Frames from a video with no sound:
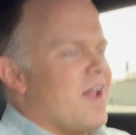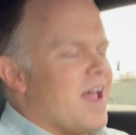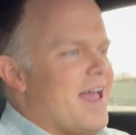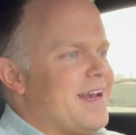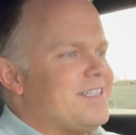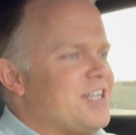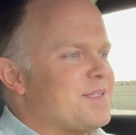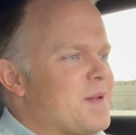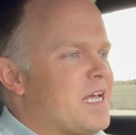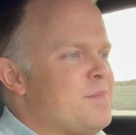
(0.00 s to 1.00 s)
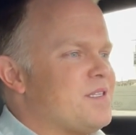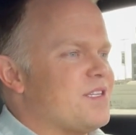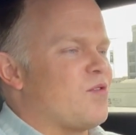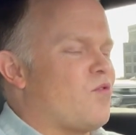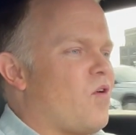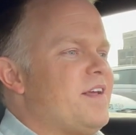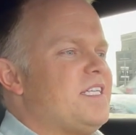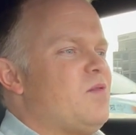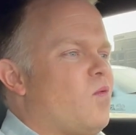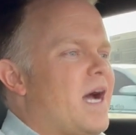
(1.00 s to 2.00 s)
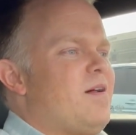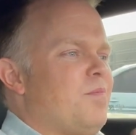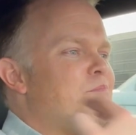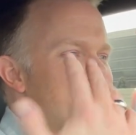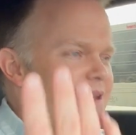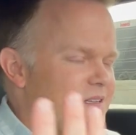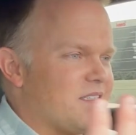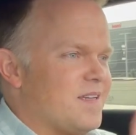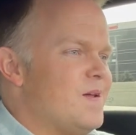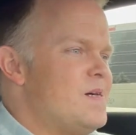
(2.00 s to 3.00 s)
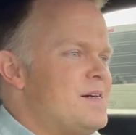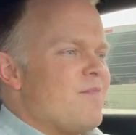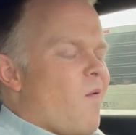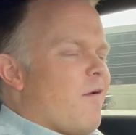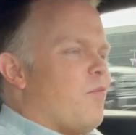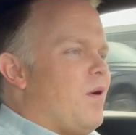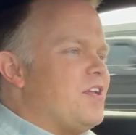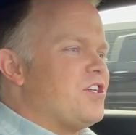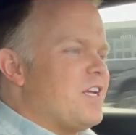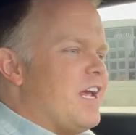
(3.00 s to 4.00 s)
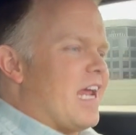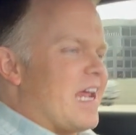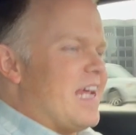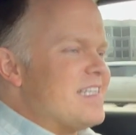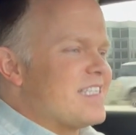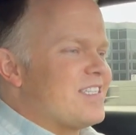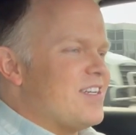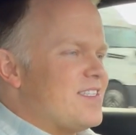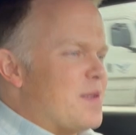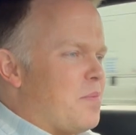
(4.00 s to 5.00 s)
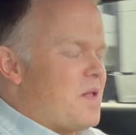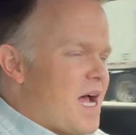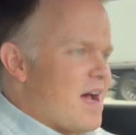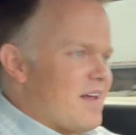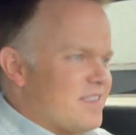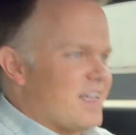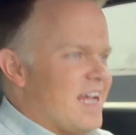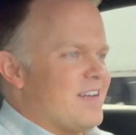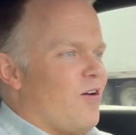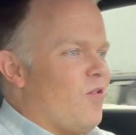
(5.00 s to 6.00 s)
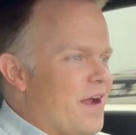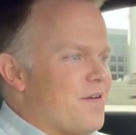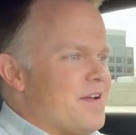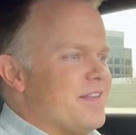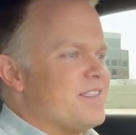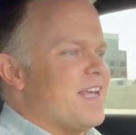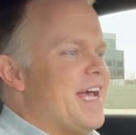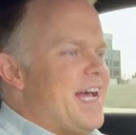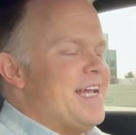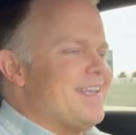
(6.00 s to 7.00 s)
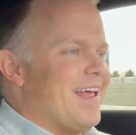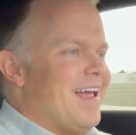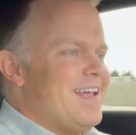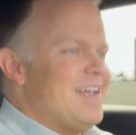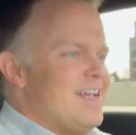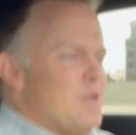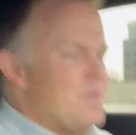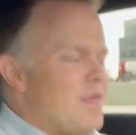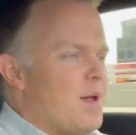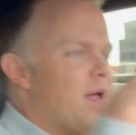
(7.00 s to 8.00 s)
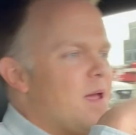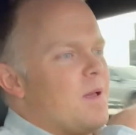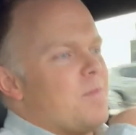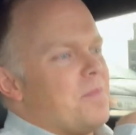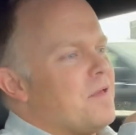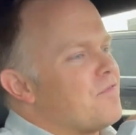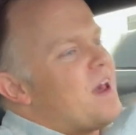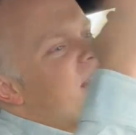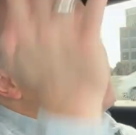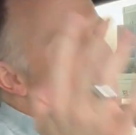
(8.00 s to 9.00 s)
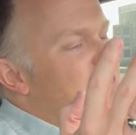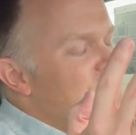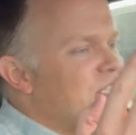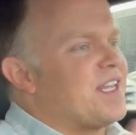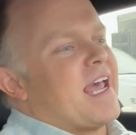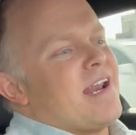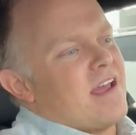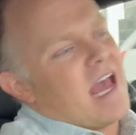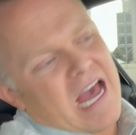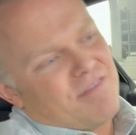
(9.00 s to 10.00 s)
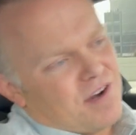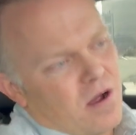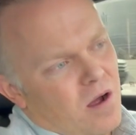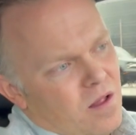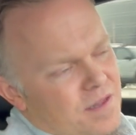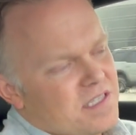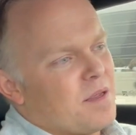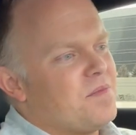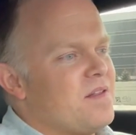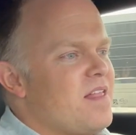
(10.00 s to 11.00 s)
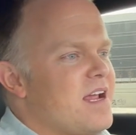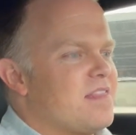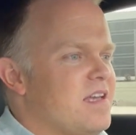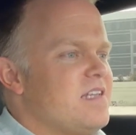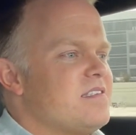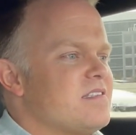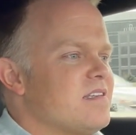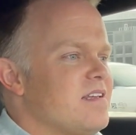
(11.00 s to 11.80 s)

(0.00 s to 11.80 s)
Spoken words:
And it just becomes this crazy wild beast, which is just a blast and hilarious. And the fact that you can just kind of have it all in something like this